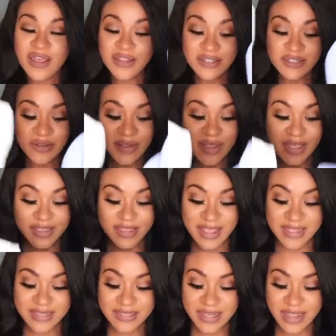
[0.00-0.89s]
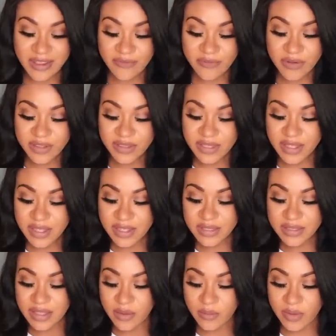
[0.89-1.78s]
So yeah, that's
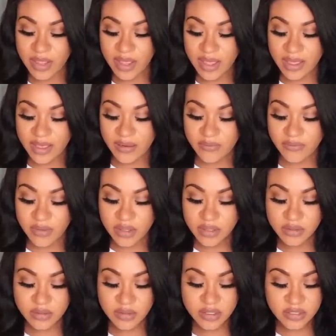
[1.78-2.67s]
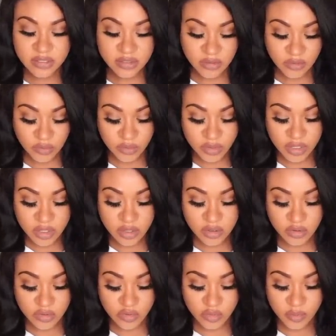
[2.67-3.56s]
everything that we have in this little
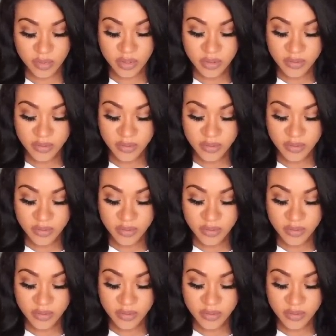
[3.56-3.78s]
cube.